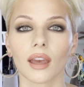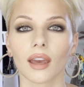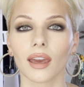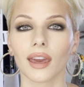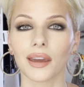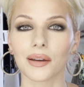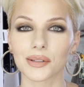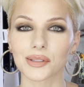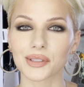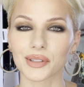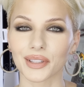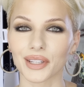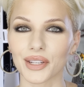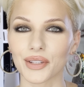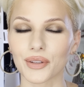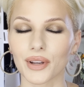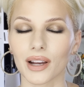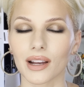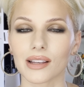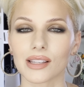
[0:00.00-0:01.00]
Hey, what's going on,
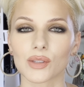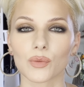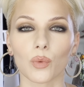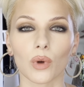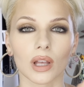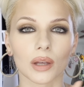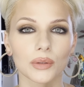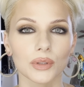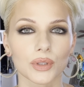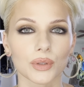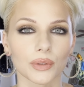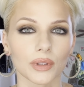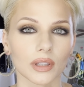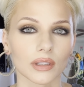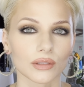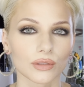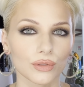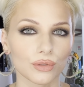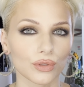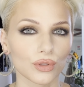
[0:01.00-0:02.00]
you guys? Welcome to another
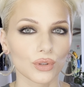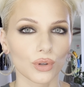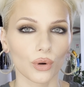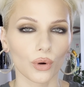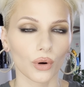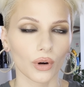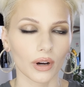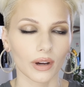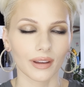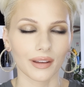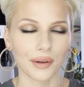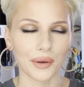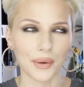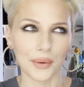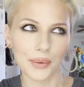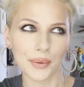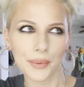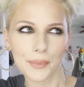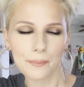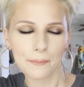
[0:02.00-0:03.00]

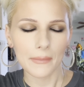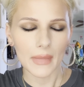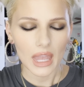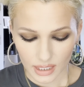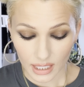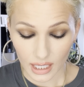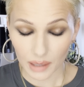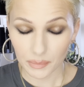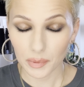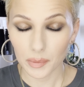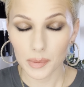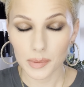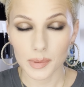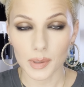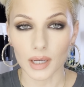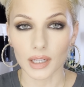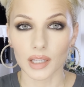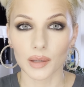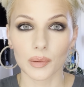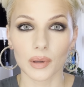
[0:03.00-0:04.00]
tutorial. Today I'm going to be
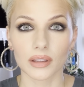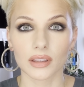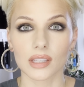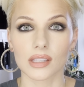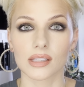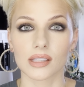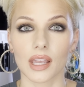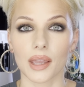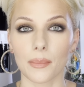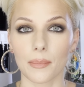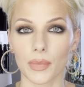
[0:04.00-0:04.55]
talking about the St.